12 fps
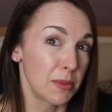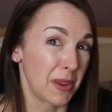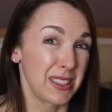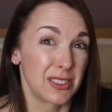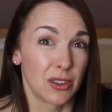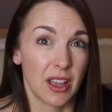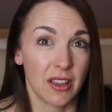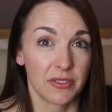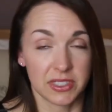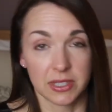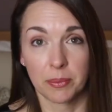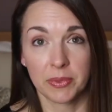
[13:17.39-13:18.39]
You might still have
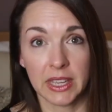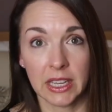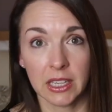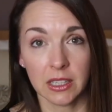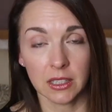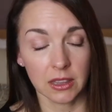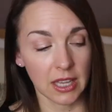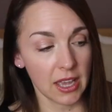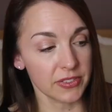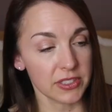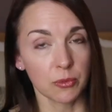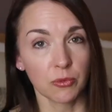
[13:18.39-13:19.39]
something
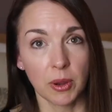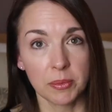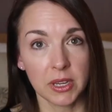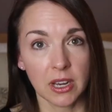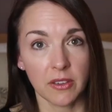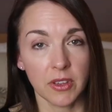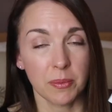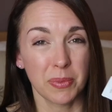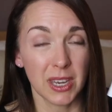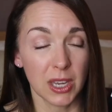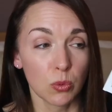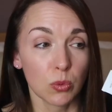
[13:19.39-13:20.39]
left, some remnant of it,
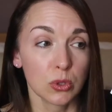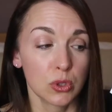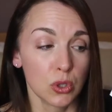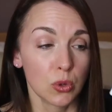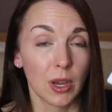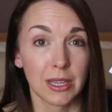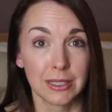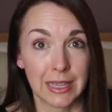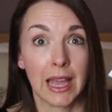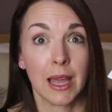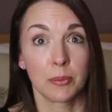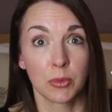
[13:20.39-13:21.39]
but it will do a
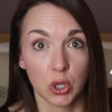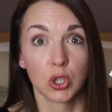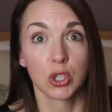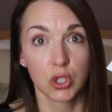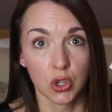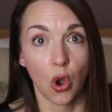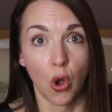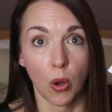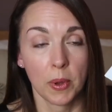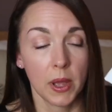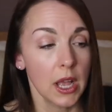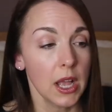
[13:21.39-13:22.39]
damn good
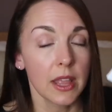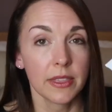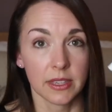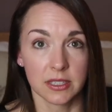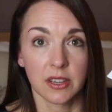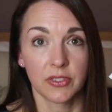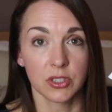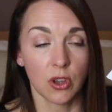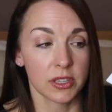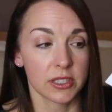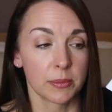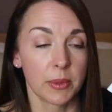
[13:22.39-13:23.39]
job. This stuff is
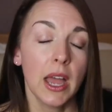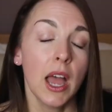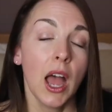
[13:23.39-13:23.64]
awesome.